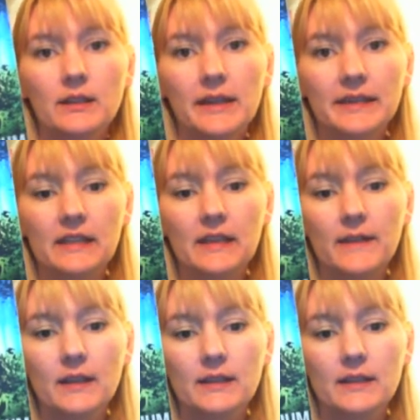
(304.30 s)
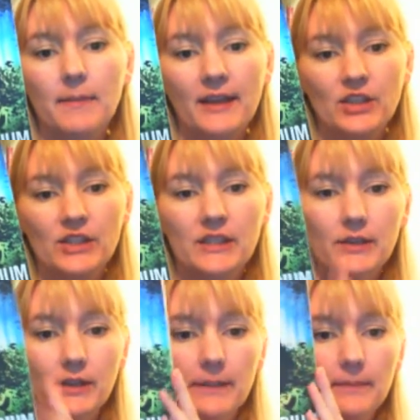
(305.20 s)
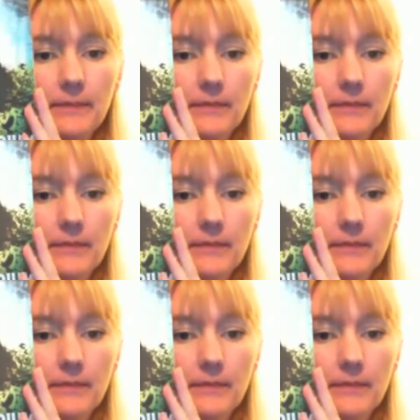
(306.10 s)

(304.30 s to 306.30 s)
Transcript: Scholastic event. This is Magisterium.